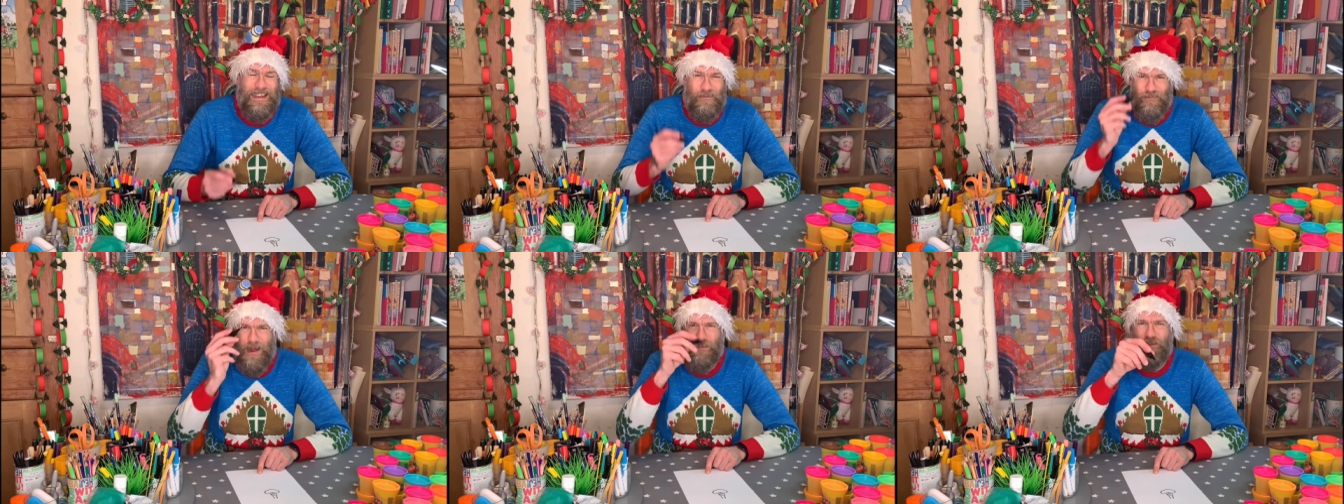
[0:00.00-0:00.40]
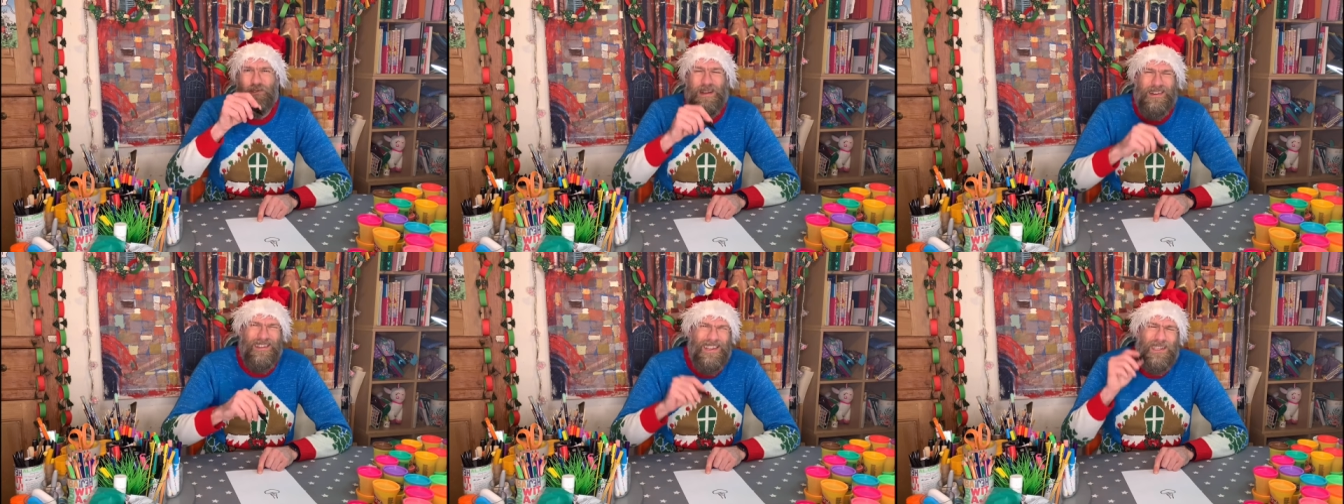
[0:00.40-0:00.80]
wrapped
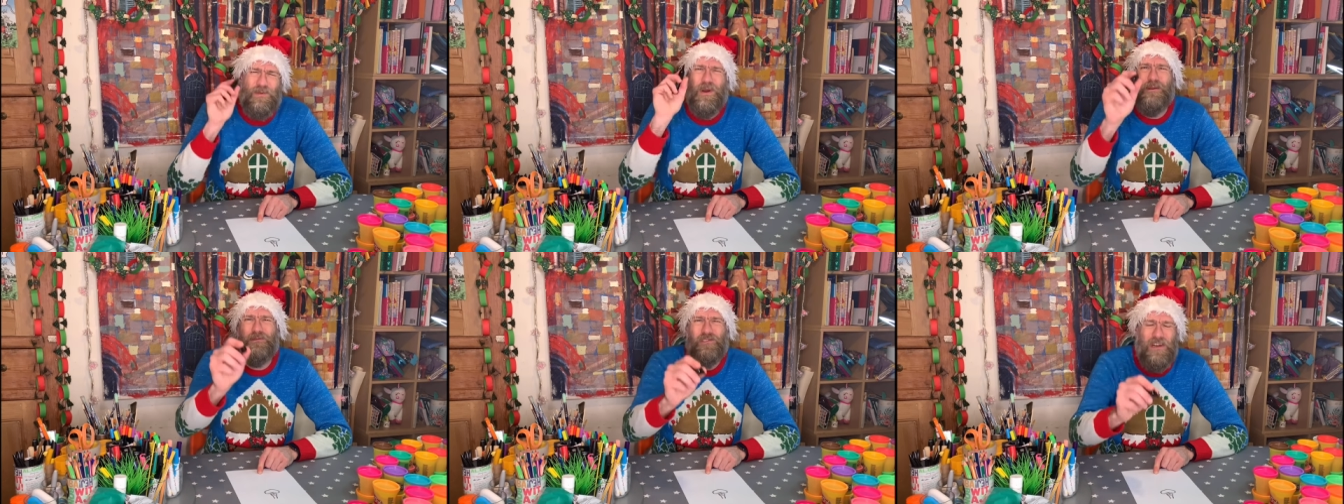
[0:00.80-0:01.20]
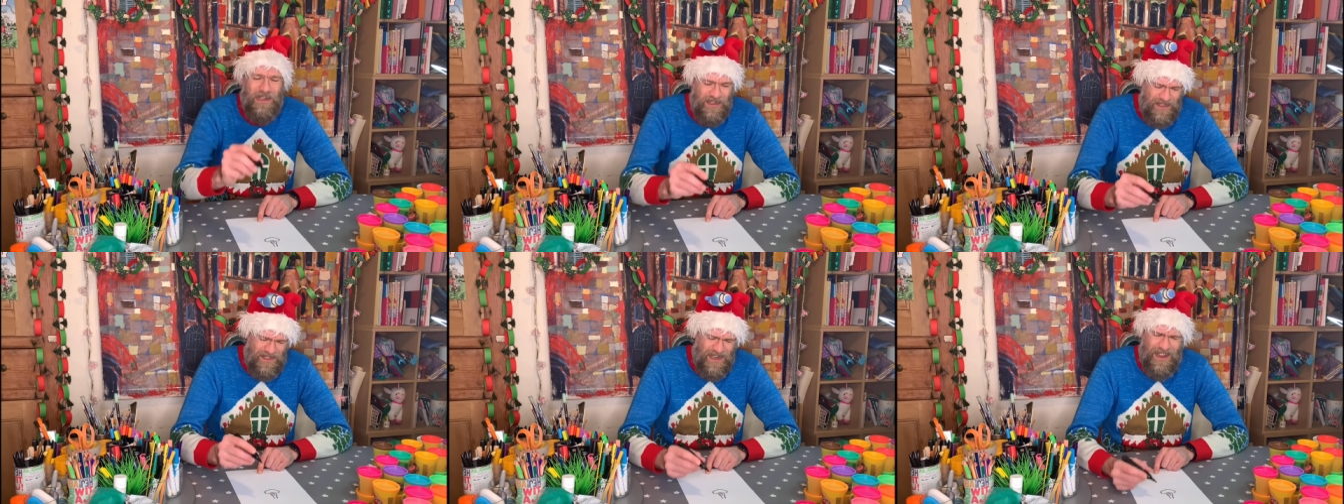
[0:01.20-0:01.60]
around it that's what I'm trying
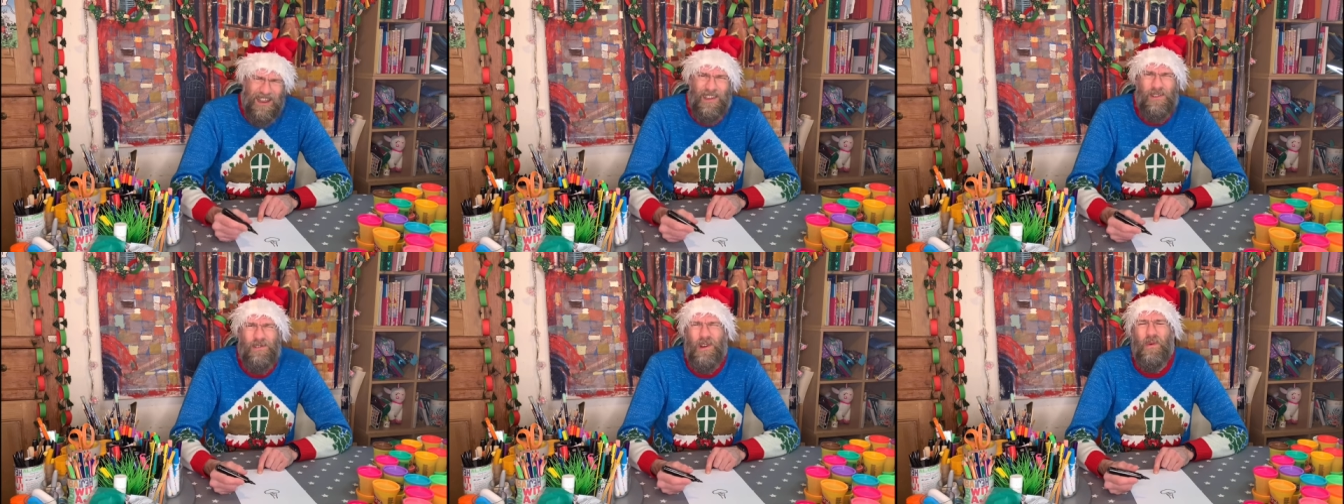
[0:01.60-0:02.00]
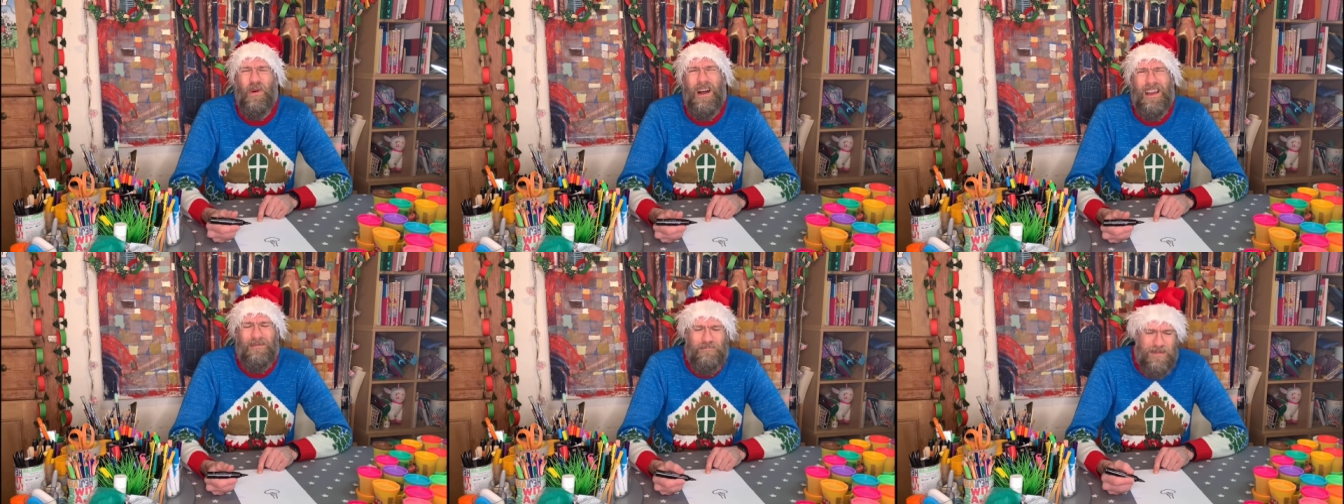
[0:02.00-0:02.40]
to say you know
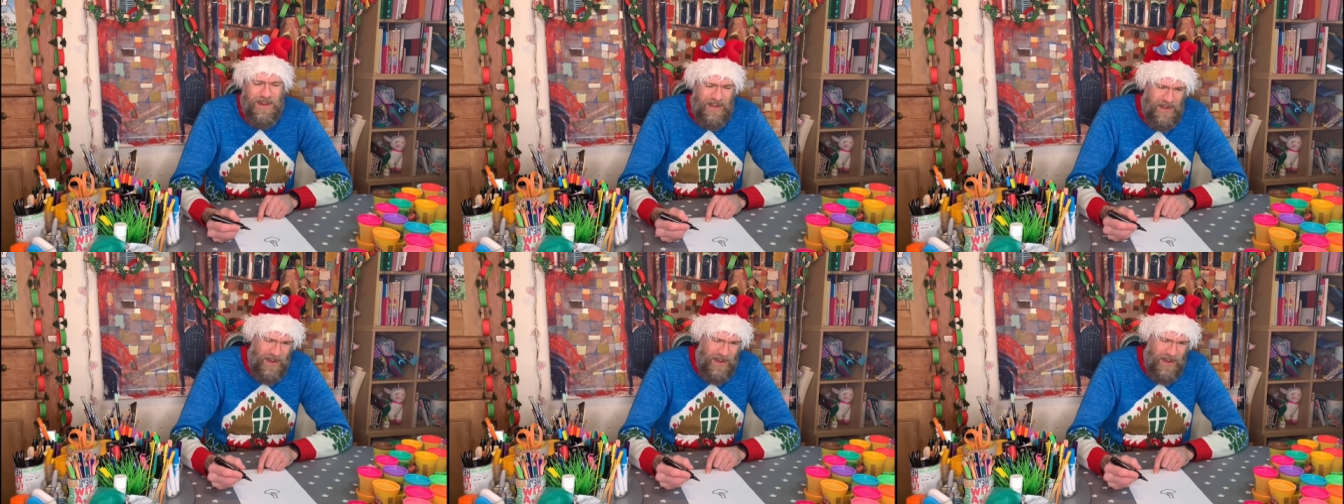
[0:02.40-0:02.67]
what I mean